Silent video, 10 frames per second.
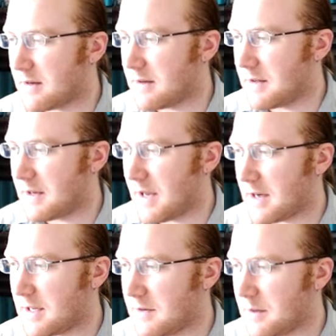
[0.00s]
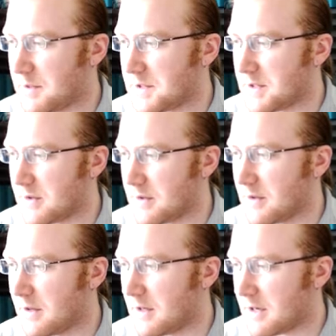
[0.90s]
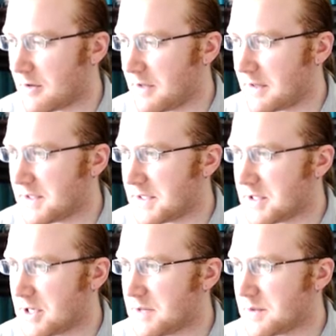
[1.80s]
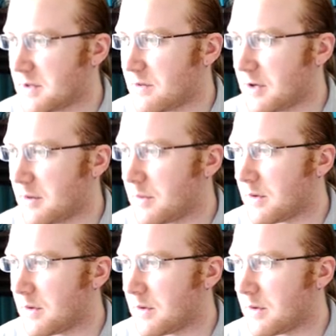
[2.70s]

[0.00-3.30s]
and then not given up the stone. I don't think this exchange was good for him.